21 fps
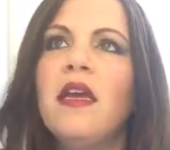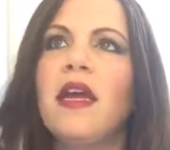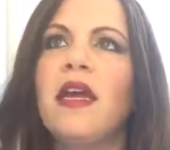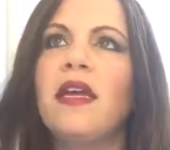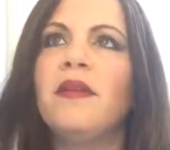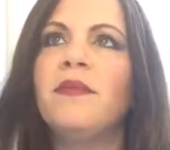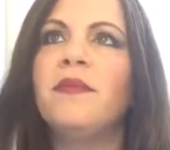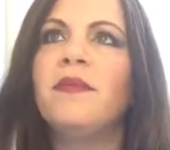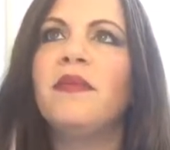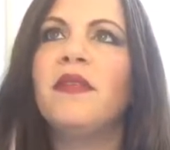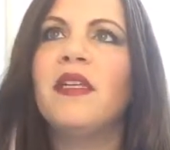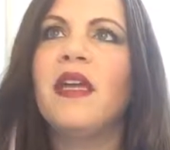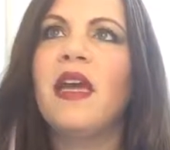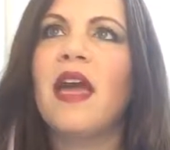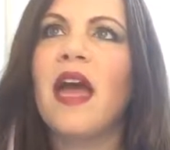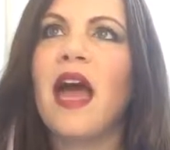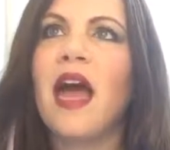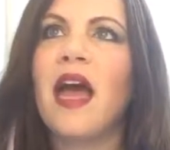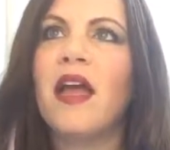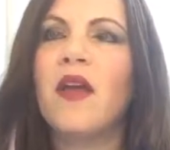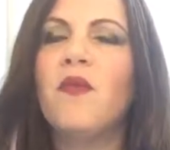And
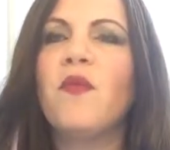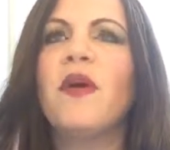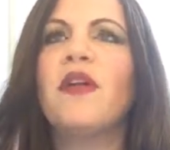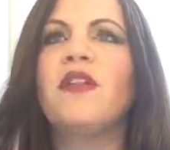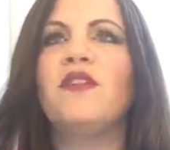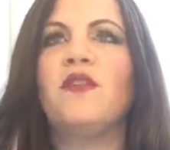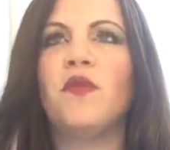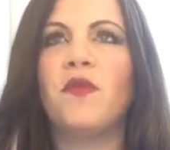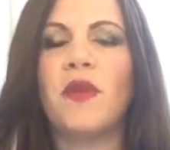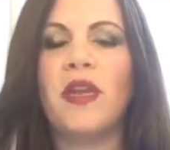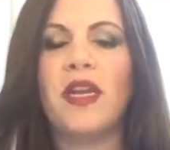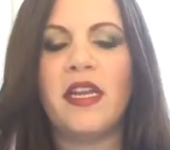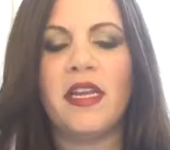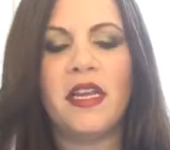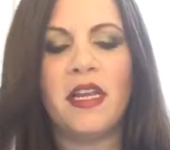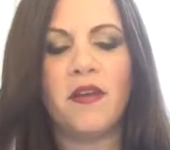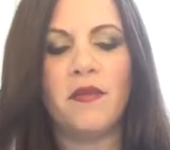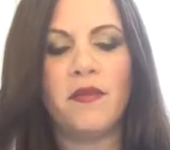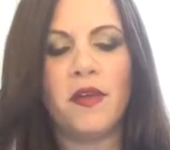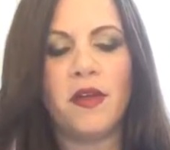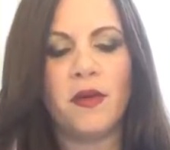I want to really
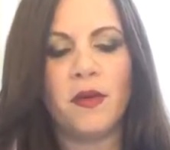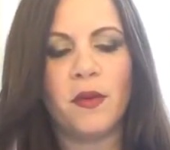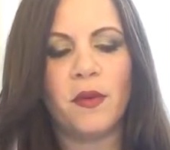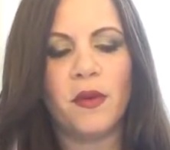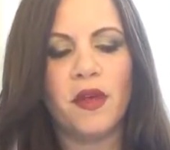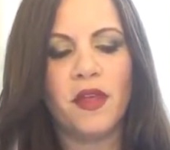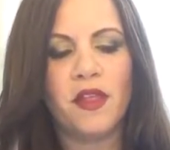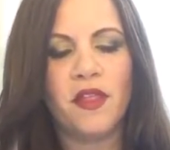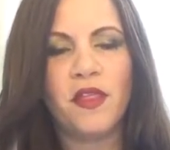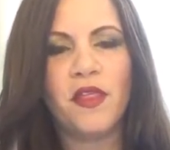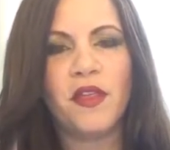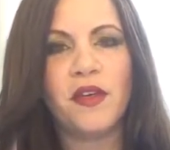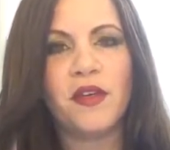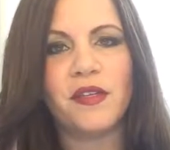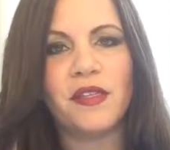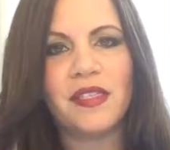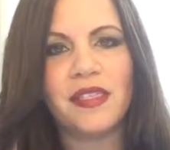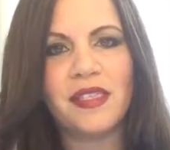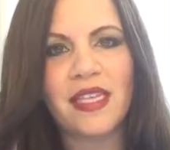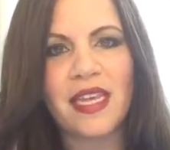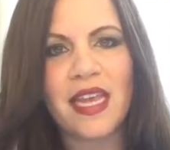give you the
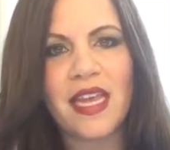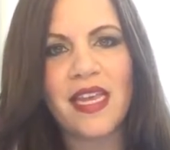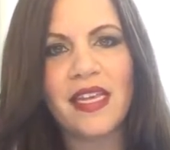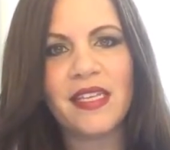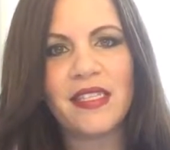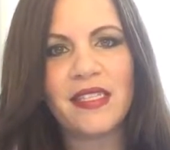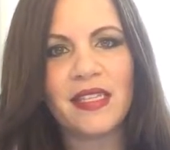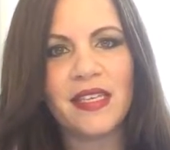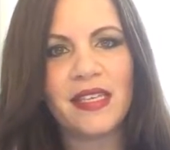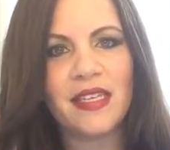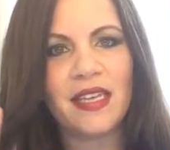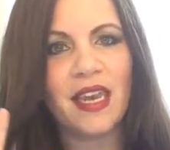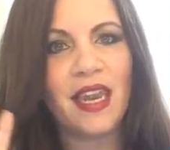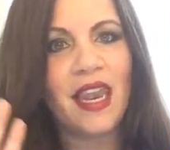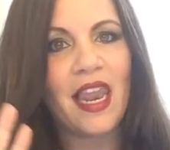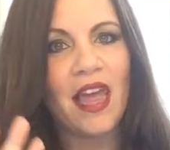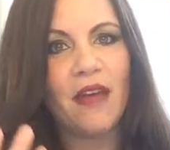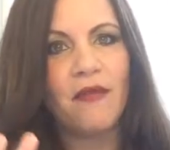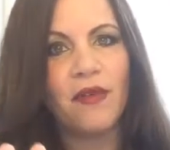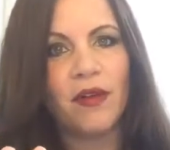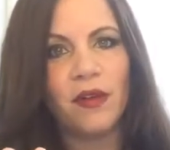6
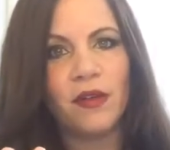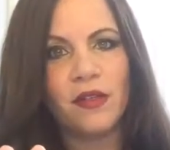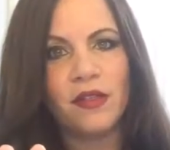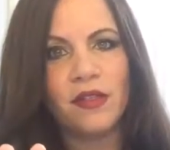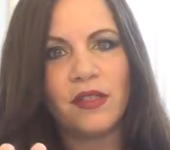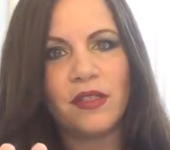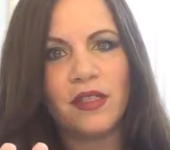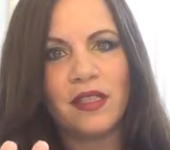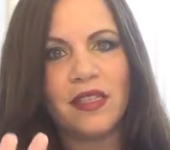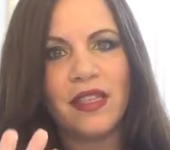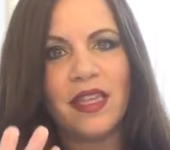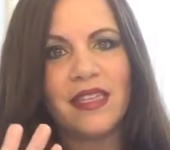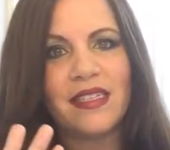levels